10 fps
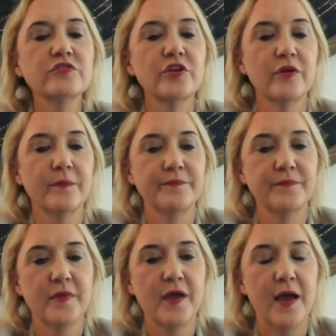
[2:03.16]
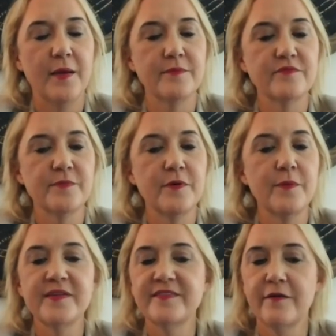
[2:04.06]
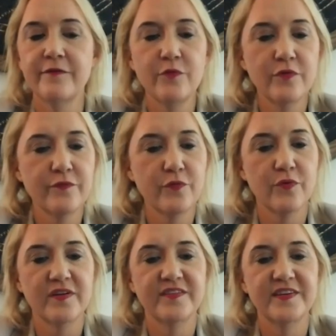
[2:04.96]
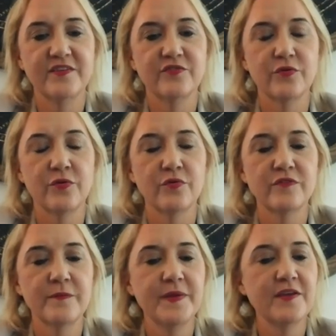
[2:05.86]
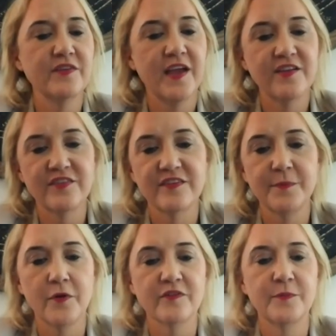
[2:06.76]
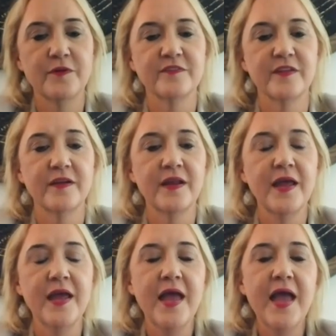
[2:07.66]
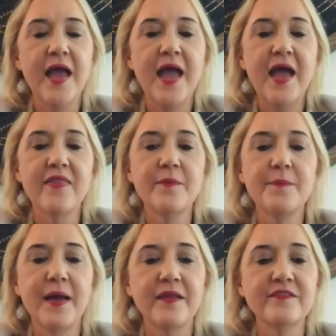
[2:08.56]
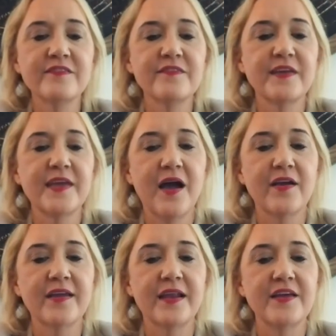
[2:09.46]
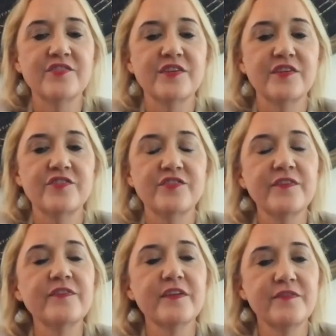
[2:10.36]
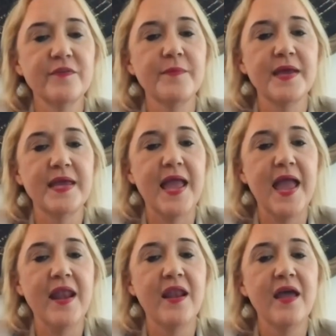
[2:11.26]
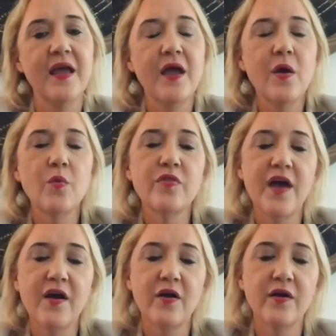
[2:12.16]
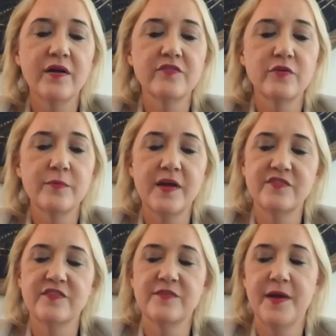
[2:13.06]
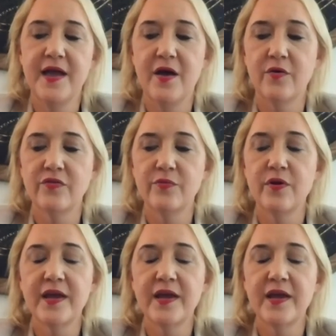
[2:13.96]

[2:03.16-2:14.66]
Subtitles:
term to put myself forward for Auckland Central, to be education spokesperson? And the balance of the calculation shifted for me. And without going too much into my health, what I